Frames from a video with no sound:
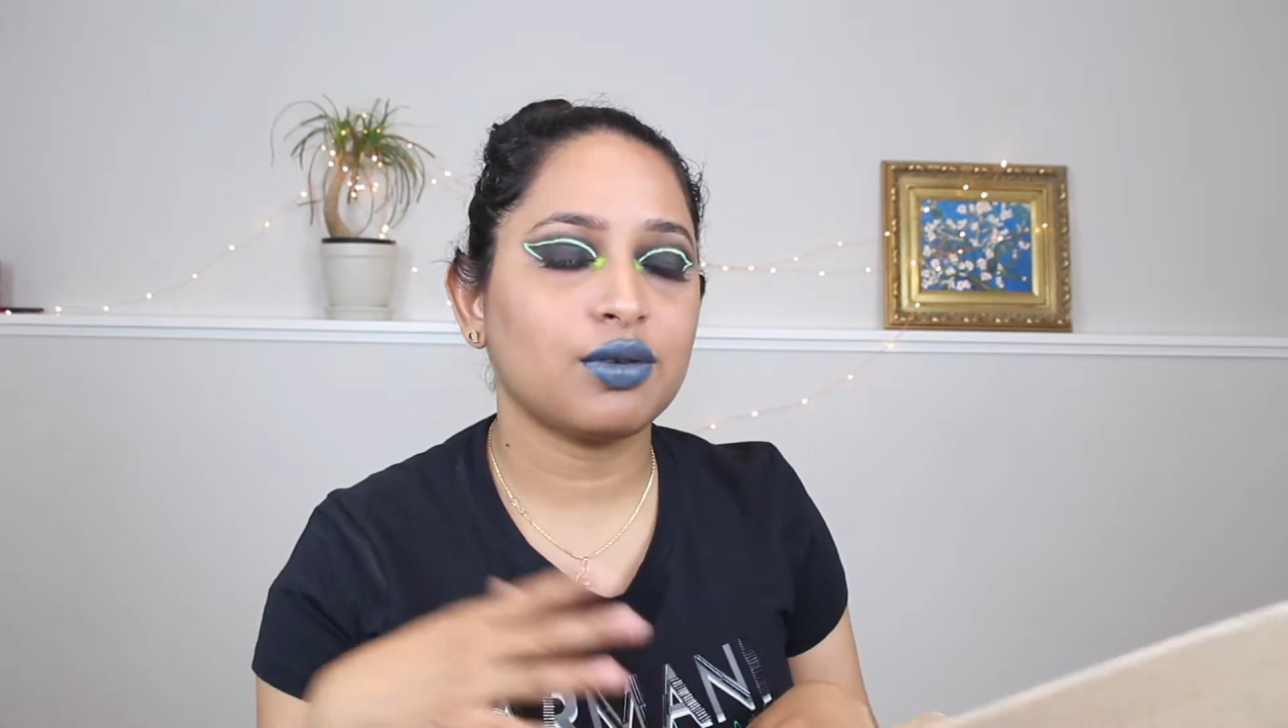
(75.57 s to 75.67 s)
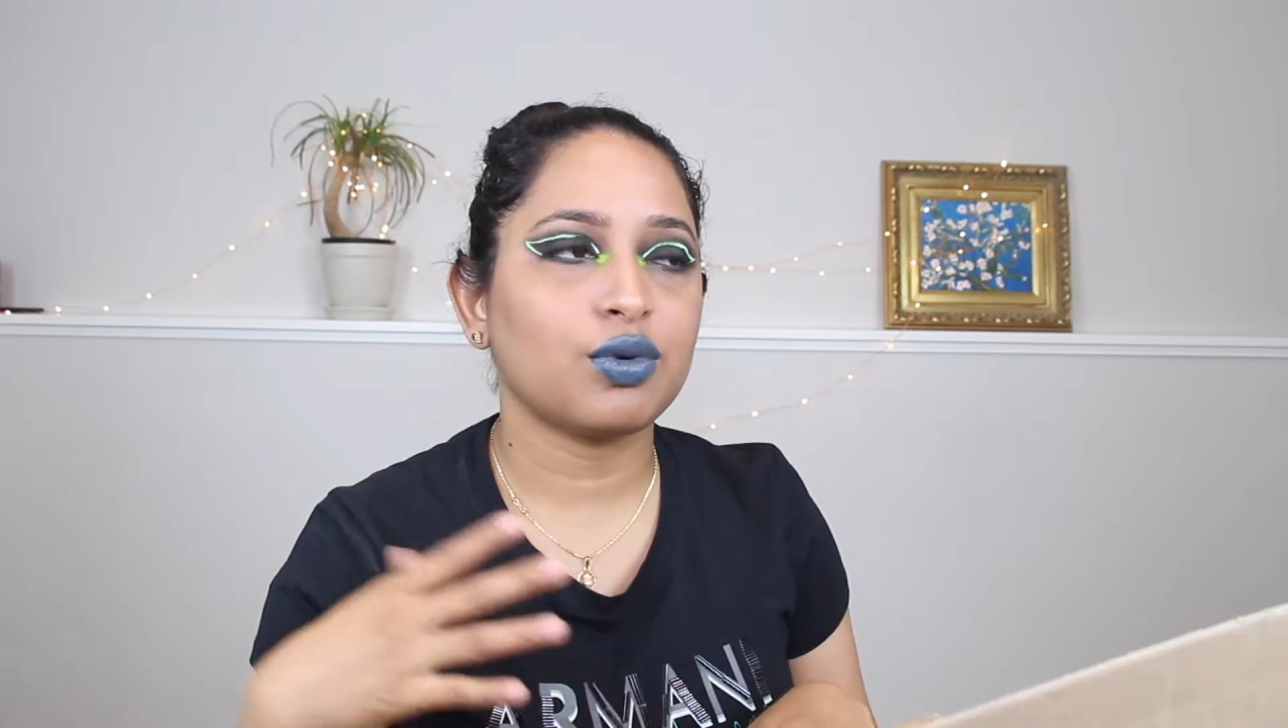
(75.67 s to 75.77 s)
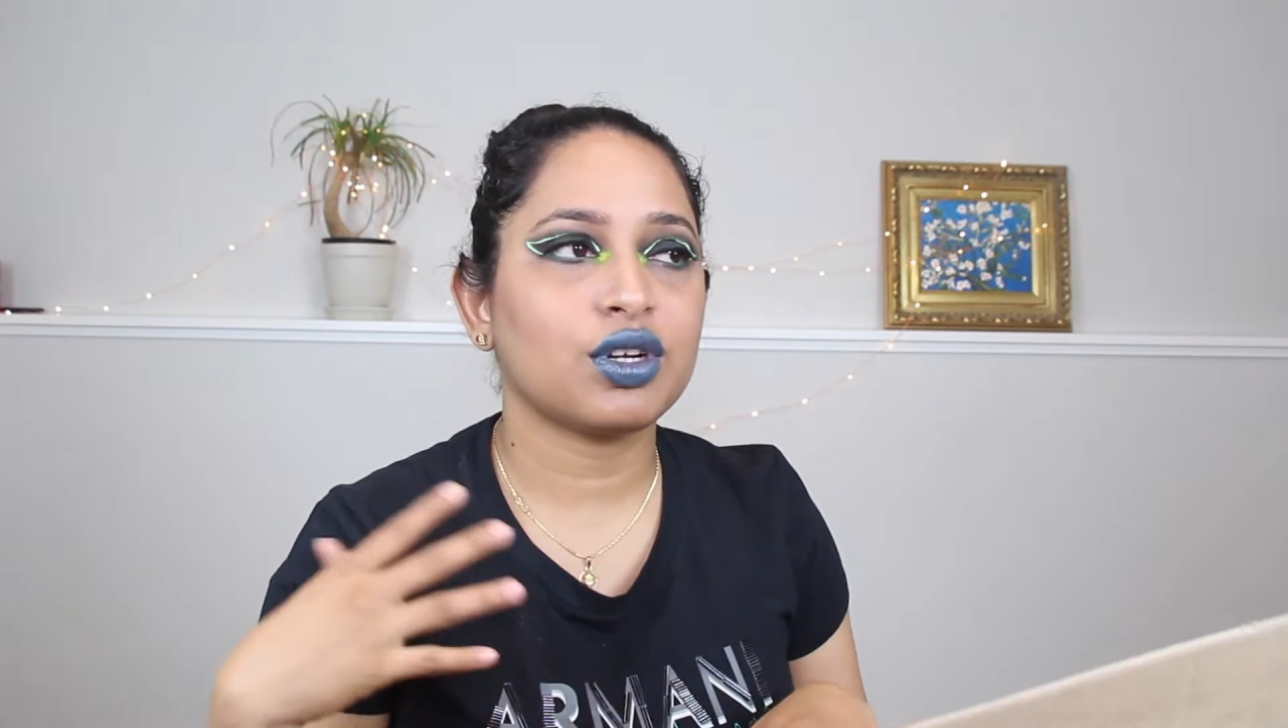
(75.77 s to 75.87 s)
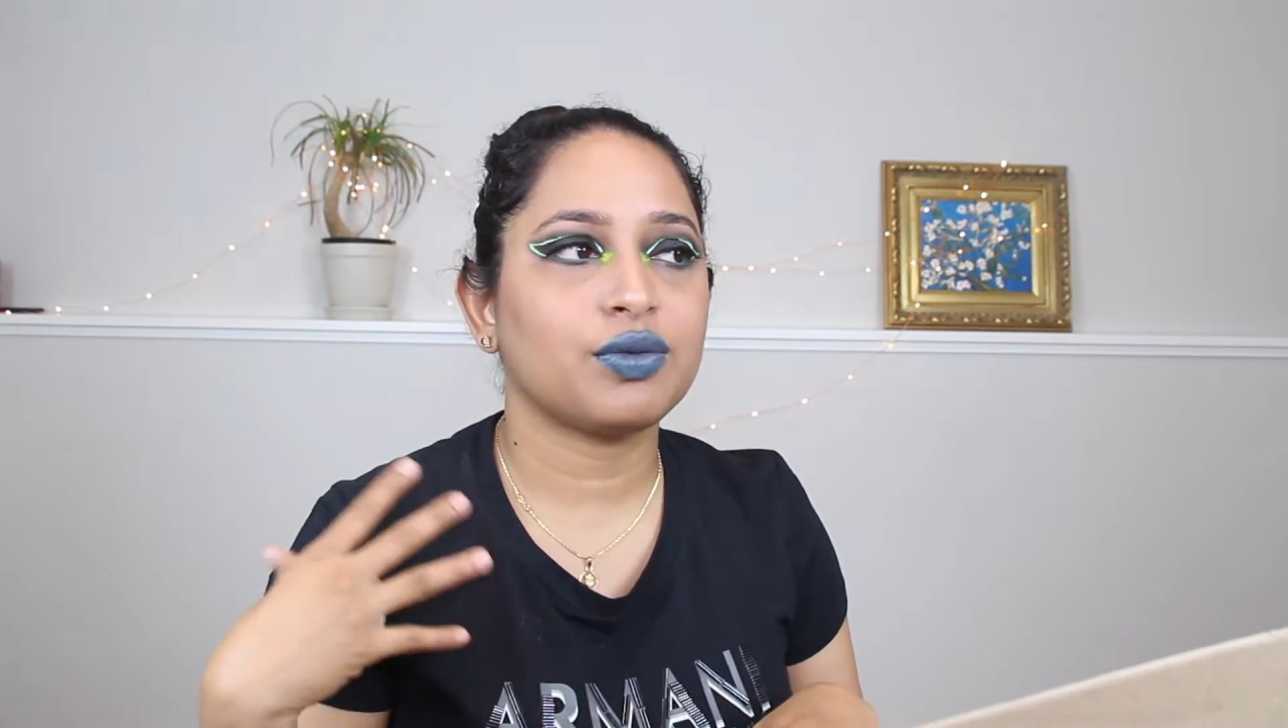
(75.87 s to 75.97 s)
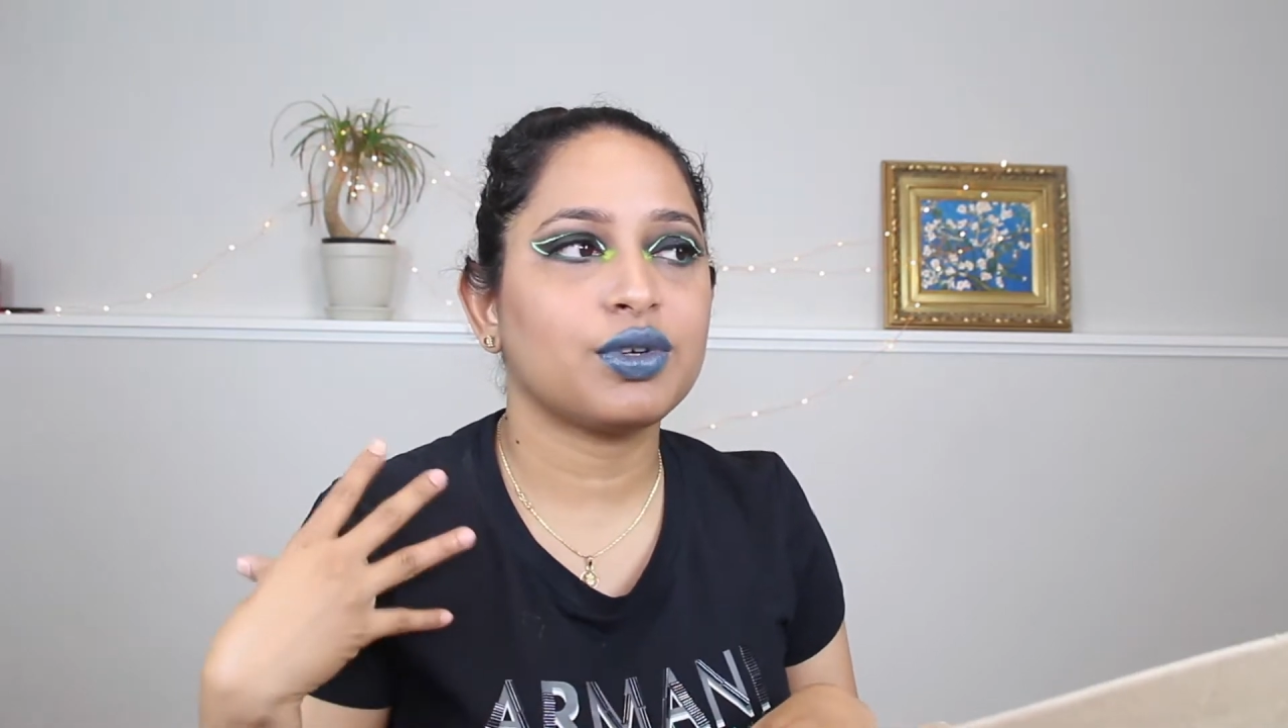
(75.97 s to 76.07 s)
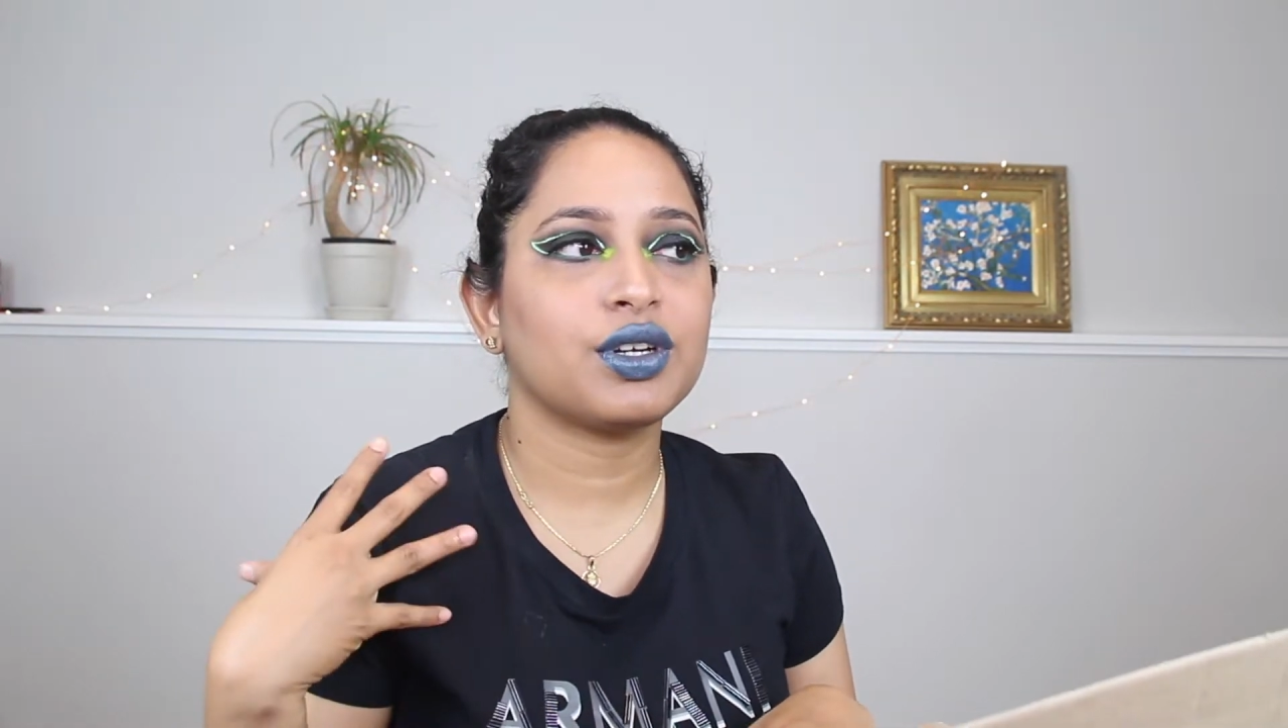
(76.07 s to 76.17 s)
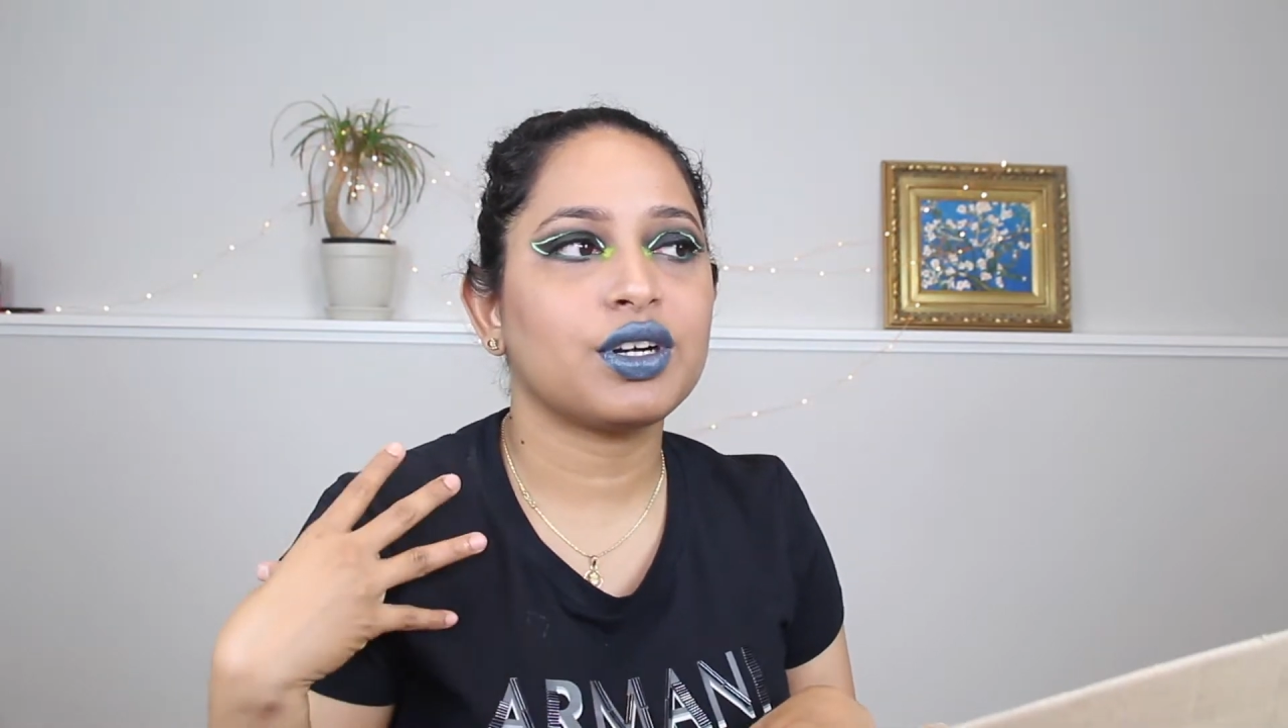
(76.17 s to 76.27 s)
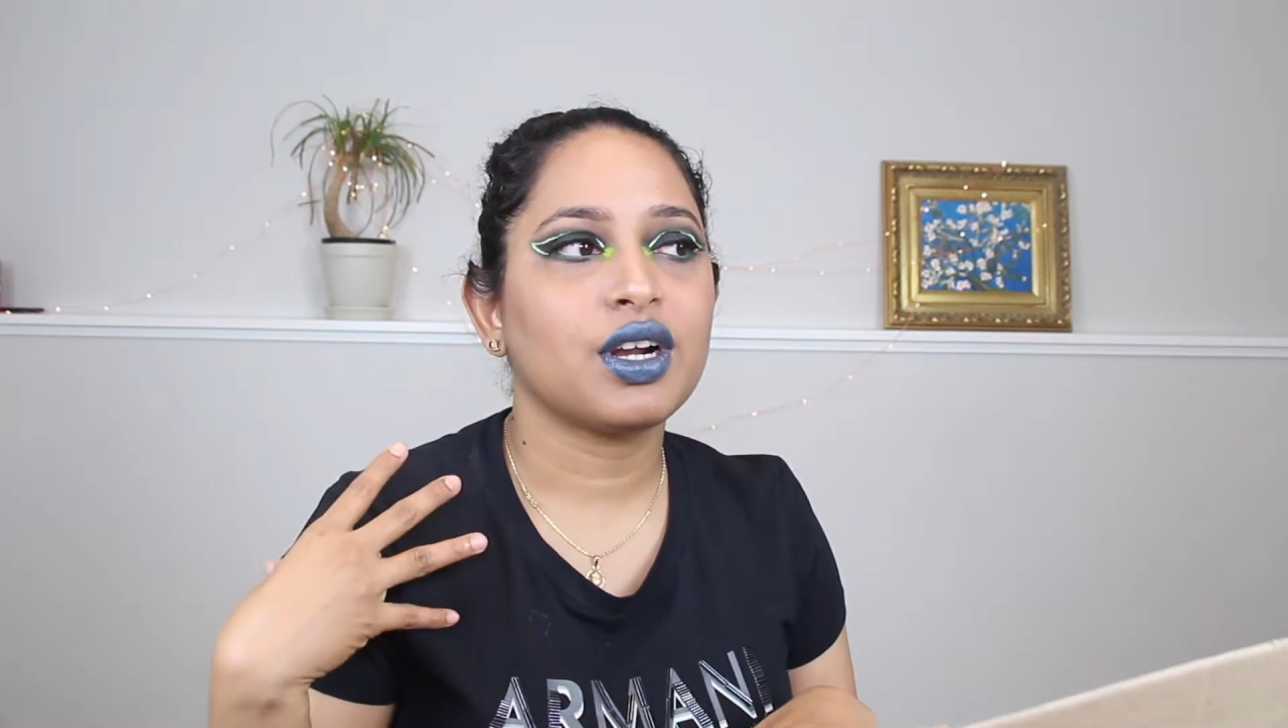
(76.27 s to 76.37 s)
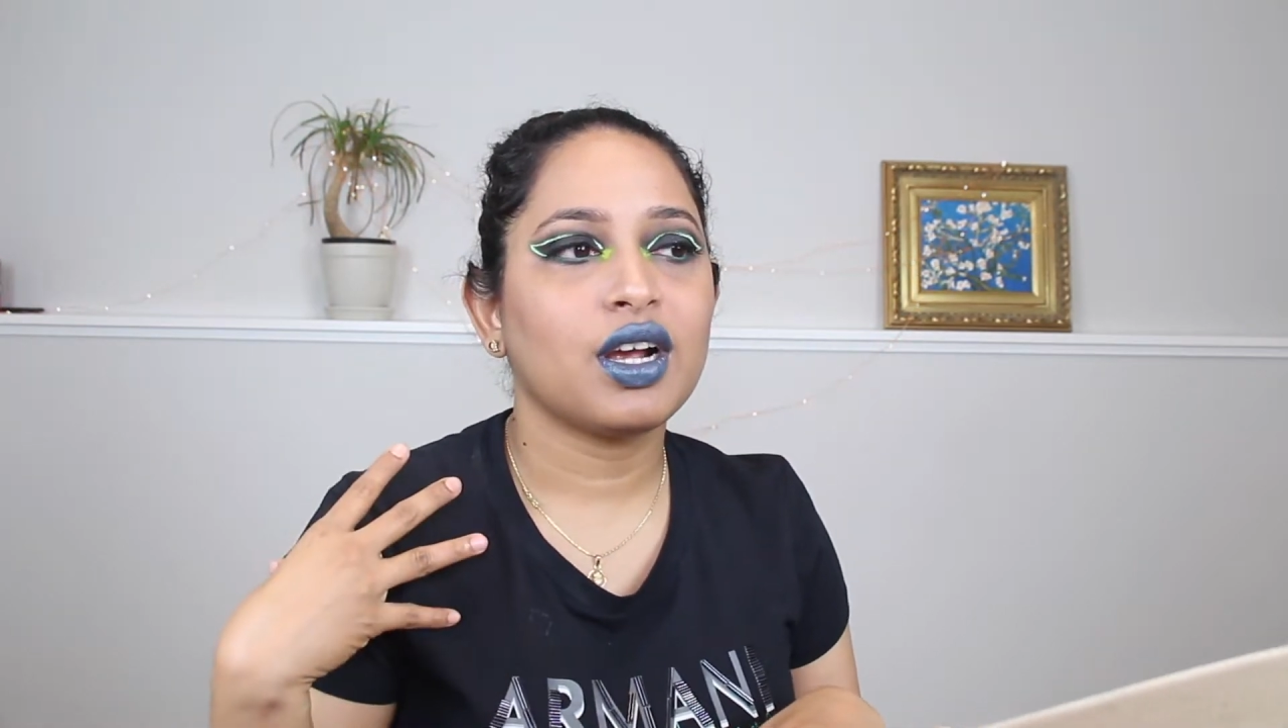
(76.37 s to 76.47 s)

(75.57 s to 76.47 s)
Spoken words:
whatever